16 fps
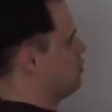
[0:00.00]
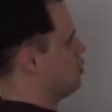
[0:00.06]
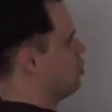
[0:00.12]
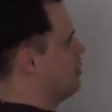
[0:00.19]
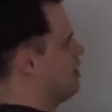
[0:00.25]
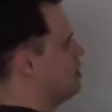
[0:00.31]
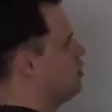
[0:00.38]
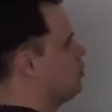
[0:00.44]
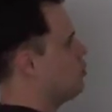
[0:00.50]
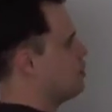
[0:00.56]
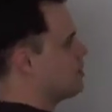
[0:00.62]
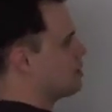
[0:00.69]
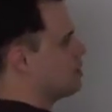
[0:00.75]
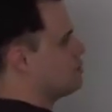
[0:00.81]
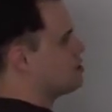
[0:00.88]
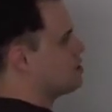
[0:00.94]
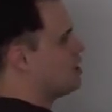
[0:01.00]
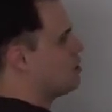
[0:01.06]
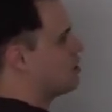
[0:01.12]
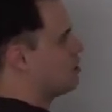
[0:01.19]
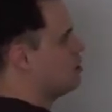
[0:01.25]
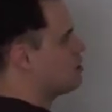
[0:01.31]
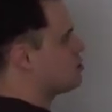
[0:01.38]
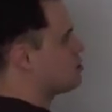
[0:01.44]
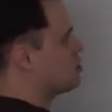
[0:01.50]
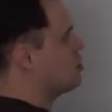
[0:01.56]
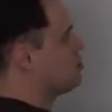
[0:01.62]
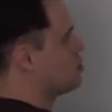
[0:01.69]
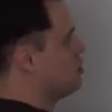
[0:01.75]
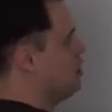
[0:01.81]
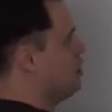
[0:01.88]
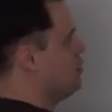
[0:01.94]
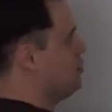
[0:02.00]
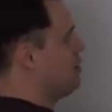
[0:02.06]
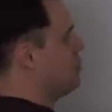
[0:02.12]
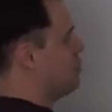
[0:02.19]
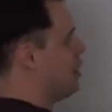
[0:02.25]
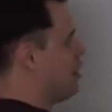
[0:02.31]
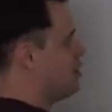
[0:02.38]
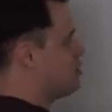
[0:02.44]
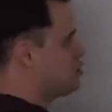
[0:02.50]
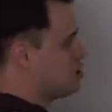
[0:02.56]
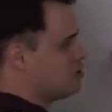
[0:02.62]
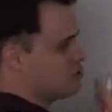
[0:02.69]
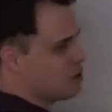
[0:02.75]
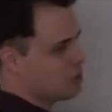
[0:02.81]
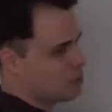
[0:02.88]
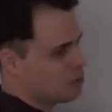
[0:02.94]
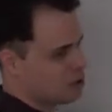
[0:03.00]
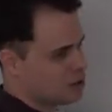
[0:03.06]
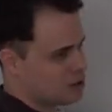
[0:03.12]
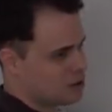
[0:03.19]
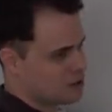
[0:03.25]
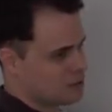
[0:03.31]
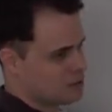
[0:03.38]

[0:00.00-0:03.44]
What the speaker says: No matter what comes out of this, it's going to be a positive number.